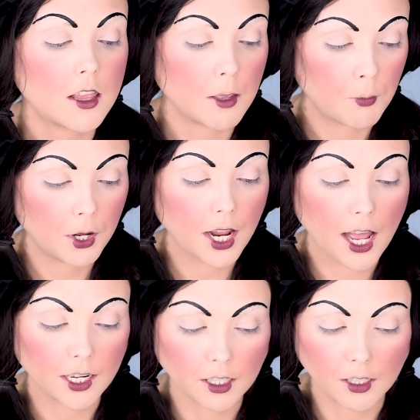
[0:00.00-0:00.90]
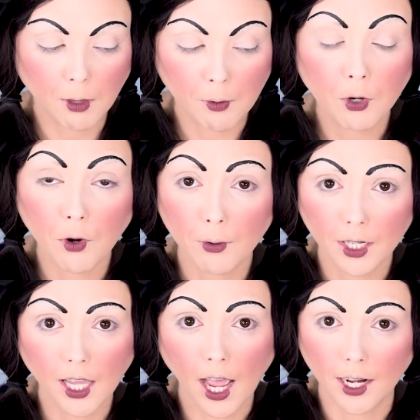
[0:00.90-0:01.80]
They put attic they put Robert
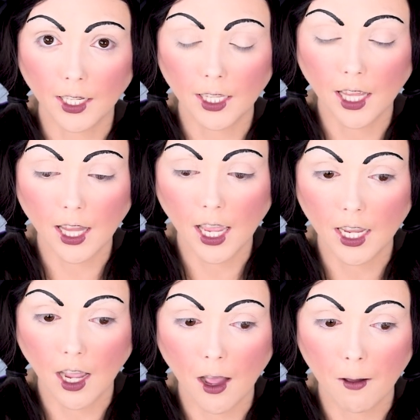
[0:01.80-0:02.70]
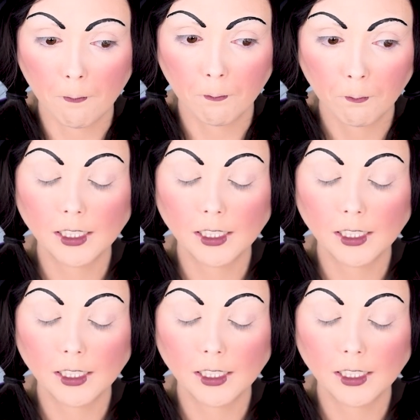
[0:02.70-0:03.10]
in the attic and then they um,